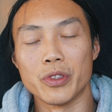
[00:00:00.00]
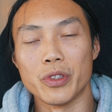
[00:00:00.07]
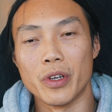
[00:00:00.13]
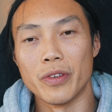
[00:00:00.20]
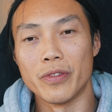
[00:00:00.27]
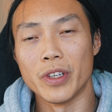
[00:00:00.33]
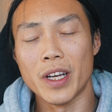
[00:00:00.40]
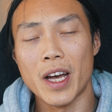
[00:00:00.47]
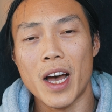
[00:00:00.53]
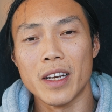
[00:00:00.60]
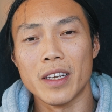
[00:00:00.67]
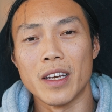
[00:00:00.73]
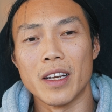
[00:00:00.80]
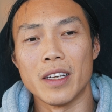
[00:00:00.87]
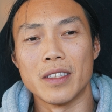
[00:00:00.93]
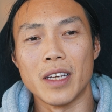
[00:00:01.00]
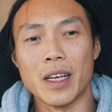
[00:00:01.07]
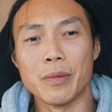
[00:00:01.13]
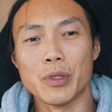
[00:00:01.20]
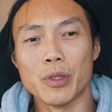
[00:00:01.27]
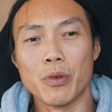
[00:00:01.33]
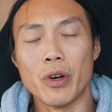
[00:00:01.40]
So if you can't get a
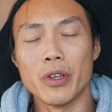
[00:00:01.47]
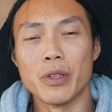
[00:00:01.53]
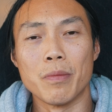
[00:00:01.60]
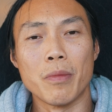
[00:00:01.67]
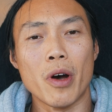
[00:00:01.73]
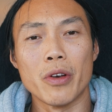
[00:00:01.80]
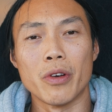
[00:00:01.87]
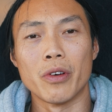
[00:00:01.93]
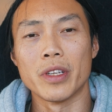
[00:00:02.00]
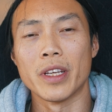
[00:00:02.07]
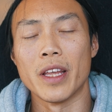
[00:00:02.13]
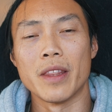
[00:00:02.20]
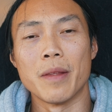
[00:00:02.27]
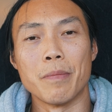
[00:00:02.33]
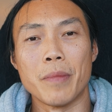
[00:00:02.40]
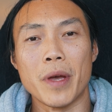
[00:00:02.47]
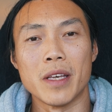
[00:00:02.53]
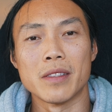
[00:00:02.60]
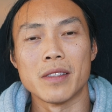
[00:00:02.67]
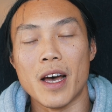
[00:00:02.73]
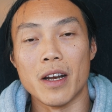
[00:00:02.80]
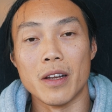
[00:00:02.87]
deep squat, you might not get the
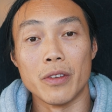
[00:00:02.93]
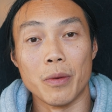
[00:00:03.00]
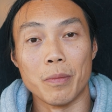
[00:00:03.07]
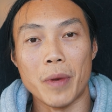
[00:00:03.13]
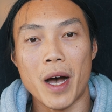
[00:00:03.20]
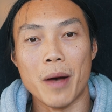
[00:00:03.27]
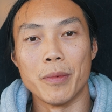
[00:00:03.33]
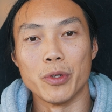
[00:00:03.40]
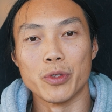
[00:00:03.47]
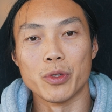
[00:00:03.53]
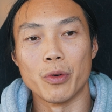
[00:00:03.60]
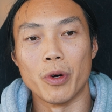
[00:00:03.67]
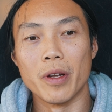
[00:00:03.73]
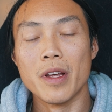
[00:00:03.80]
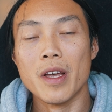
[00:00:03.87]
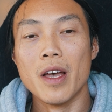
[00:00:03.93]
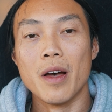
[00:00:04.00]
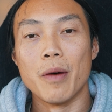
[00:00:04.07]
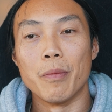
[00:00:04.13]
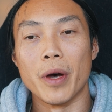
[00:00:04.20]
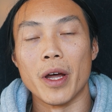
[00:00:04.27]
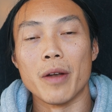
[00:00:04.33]
best out of your barbell squat.
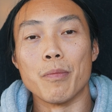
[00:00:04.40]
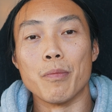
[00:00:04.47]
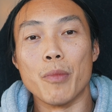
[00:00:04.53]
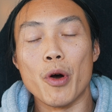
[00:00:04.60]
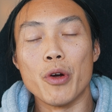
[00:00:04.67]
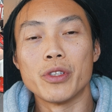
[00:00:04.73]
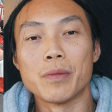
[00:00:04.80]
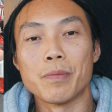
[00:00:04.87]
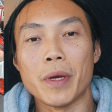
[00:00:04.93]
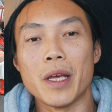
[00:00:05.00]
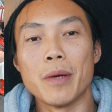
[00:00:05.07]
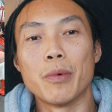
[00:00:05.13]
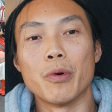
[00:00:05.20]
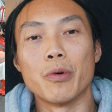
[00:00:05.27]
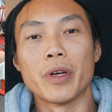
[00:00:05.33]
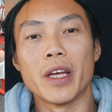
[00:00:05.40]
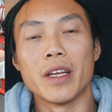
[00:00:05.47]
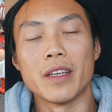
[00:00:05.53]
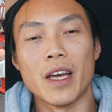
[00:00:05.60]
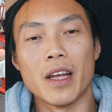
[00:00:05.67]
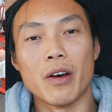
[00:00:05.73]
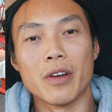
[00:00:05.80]
But most people can
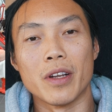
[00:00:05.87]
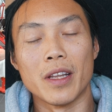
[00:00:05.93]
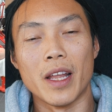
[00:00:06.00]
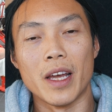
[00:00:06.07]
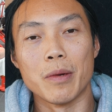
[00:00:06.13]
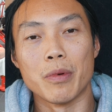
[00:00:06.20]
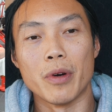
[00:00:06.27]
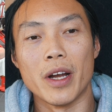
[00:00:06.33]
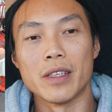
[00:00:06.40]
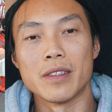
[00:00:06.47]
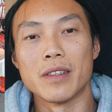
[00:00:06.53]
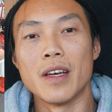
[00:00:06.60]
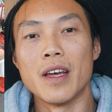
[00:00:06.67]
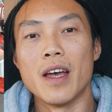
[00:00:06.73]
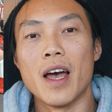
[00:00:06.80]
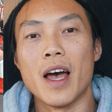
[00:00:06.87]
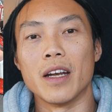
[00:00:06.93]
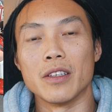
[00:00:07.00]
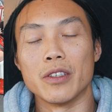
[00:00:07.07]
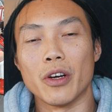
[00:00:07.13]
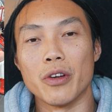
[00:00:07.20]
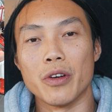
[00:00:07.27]
get on a leg press
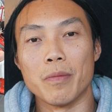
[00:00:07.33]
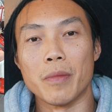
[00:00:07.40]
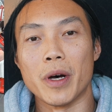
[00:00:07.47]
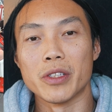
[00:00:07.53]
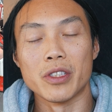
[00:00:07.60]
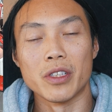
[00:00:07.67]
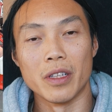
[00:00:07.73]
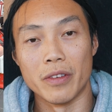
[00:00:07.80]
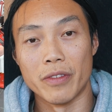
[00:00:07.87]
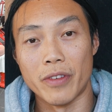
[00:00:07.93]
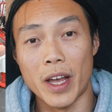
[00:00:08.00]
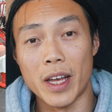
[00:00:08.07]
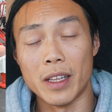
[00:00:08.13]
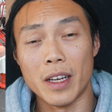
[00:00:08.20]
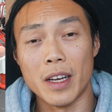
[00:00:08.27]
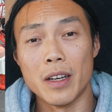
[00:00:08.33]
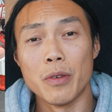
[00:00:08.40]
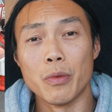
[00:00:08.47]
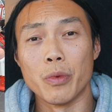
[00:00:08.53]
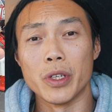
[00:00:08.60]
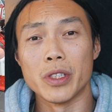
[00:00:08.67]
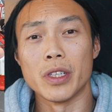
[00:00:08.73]
and go to muscular failure,
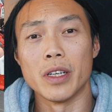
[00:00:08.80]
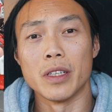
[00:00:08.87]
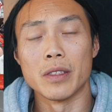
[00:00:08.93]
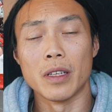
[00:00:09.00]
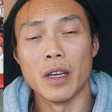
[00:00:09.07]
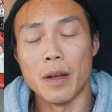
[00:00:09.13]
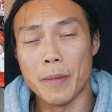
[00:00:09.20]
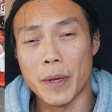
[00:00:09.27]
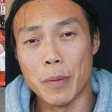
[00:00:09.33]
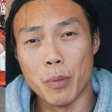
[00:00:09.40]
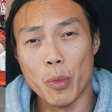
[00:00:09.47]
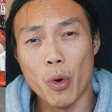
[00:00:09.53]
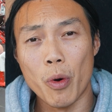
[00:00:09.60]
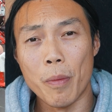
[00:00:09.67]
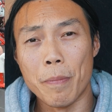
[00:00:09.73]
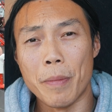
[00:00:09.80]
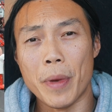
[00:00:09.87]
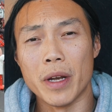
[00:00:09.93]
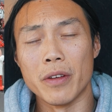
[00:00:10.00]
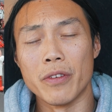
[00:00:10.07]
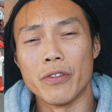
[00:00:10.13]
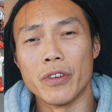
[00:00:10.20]
which is going to be more
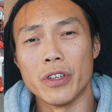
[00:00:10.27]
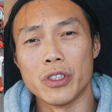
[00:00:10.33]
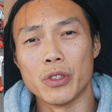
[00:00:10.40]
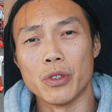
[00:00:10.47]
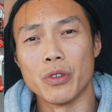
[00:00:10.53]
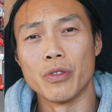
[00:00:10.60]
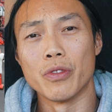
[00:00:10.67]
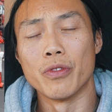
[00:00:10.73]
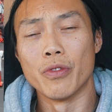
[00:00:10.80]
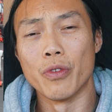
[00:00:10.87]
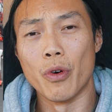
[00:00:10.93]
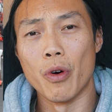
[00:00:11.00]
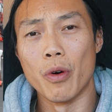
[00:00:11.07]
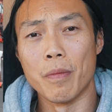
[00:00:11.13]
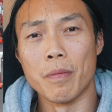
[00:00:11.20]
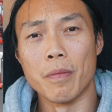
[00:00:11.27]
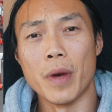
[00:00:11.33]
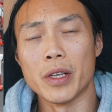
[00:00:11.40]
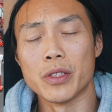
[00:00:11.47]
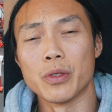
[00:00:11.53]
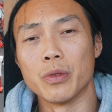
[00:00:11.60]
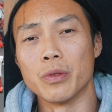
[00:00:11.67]
beneficial for
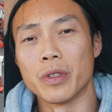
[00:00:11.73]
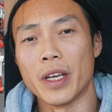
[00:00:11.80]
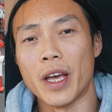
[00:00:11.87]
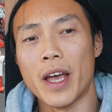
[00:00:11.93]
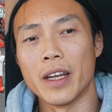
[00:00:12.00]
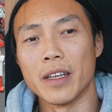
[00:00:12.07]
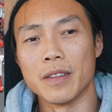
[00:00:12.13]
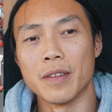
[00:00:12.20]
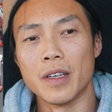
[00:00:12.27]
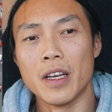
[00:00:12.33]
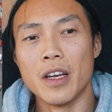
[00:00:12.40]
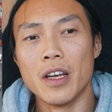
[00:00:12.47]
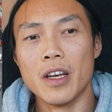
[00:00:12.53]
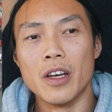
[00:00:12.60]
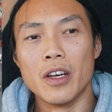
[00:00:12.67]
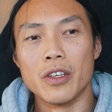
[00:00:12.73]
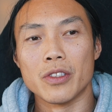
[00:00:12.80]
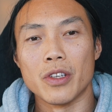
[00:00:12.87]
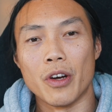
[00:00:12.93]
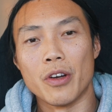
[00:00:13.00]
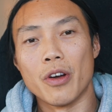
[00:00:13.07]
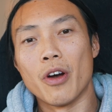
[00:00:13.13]
muscle gain.
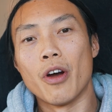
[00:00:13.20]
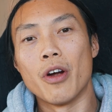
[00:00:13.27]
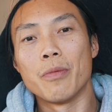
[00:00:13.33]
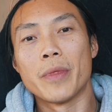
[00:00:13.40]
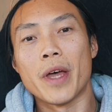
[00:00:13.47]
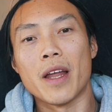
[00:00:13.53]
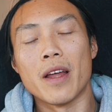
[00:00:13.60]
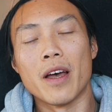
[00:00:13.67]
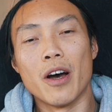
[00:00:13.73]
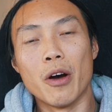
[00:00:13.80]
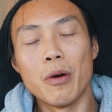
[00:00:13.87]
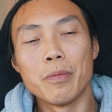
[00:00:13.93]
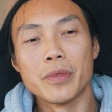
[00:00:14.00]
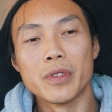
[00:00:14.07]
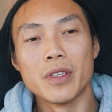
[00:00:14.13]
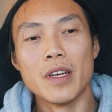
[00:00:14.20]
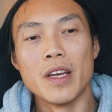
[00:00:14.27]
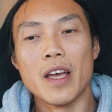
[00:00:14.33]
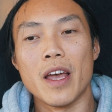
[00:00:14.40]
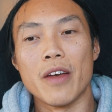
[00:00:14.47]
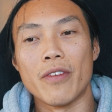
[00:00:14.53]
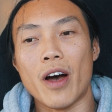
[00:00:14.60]
So hope that helps.
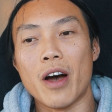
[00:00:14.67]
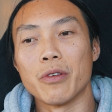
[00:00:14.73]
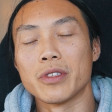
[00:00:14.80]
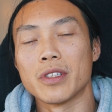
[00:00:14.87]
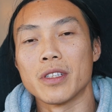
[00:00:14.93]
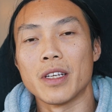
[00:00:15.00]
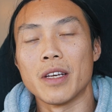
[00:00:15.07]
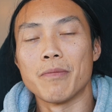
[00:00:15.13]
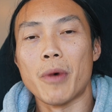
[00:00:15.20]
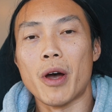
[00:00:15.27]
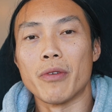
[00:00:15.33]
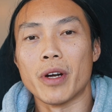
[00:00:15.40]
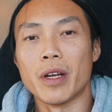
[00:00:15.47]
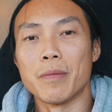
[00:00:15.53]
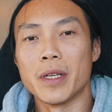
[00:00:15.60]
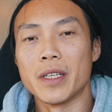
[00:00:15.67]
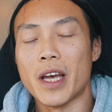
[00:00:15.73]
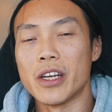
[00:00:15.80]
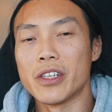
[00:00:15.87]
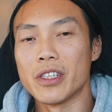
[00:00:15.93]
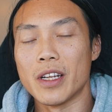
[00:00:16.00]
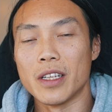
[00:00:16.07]
If I was to give my
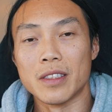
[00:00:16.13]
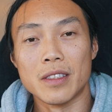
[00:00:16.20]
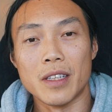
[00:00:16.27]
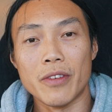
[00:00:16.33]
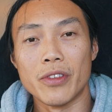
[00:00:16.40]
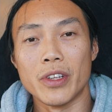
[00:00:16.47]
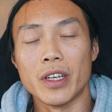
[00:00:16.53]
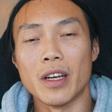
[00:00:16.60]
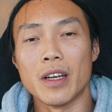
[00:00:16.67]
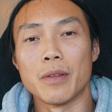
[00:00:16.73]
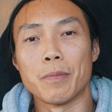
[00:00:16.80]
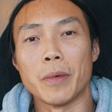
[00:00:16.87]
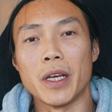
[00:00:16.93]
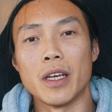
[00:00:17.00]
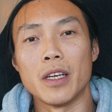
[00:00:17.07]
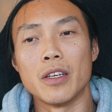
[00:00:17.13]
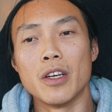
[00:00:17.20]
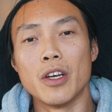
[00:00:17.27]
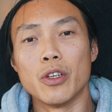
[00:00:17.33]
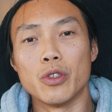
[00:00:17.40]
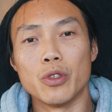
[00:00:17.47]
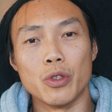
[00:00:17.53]
recommendation, it's definitely going to be
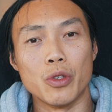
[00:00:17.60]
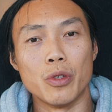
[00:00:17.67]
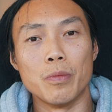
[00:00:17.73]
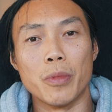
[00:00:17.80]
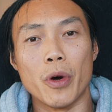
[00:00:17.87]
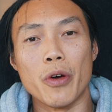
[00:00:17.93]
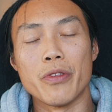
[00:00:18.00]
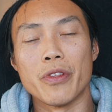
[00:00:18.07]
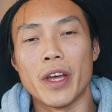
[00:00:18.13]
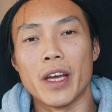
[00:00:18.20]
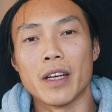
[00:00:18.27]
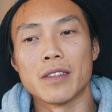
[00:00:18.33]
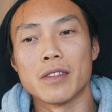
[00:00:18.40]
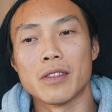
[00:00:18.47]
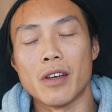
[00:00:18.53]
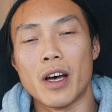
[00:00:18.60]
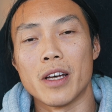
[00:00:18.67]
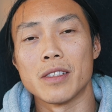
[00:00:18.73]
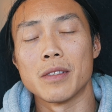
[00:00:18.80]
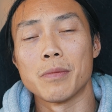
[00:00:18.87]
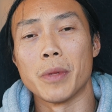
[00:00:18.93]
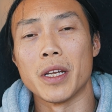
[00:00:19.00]
do both
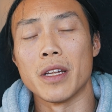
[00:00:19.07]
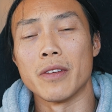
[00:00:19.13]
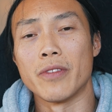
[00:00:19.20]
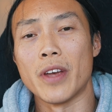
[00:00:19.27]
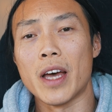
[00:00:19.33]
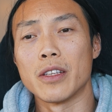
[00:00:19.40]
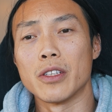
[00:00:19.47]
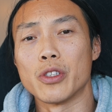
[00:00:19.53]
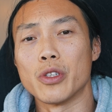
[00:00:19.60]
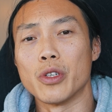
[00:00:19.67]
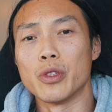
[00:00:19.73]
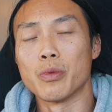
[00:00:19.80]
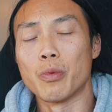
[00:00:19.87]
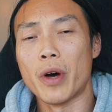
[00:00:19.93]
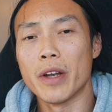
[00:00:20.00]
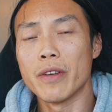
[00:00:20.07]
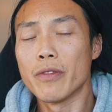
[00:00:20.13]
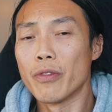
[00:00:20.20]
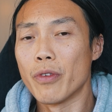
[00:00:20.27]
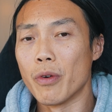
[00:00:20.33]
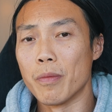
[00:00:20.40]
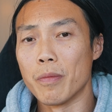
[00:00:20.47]
exercises, but if you had to choose one
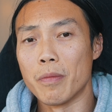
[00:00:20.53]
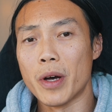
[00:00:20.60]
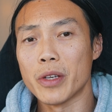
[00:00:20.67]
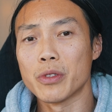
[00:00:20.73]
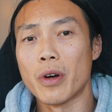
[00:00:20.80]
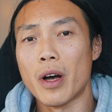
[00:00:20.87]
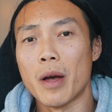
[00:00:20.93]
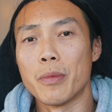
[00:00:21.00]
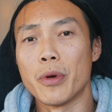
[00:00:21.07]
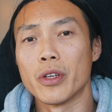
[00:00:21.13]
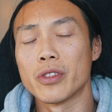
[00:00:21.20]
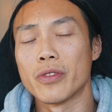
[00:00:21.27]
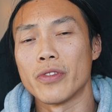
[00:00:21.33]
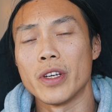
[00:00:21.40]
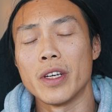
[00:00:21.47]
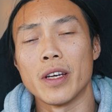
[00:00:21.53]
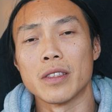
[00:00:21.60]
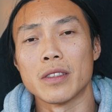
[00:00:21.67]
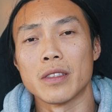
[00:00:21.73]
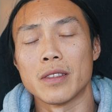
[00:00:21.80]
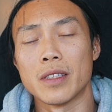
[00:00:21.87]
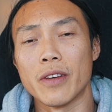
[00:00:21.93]
for muscle hypertrophy,
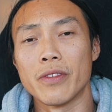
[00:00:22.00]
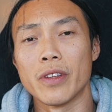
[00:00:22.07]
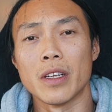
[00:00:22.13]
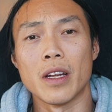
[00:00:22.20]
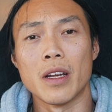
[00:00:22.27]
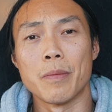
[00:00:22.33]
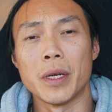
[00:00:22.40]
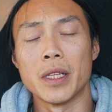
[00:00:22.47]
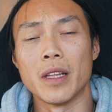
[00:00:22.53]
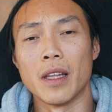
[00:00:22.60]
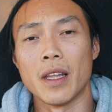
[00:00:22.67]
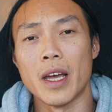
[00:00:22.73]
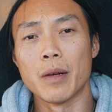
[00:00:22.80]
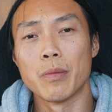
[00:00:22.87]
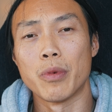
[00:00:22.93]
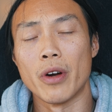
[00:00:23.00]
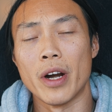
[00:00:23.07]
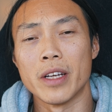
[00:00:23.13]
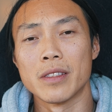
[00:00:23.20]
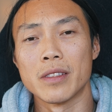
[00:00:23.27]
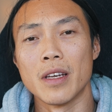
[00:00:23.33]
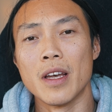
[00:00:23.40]
it's definitely going to be the leg
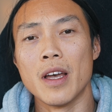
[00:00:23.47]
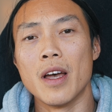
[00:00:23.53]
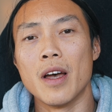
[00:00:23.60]
press.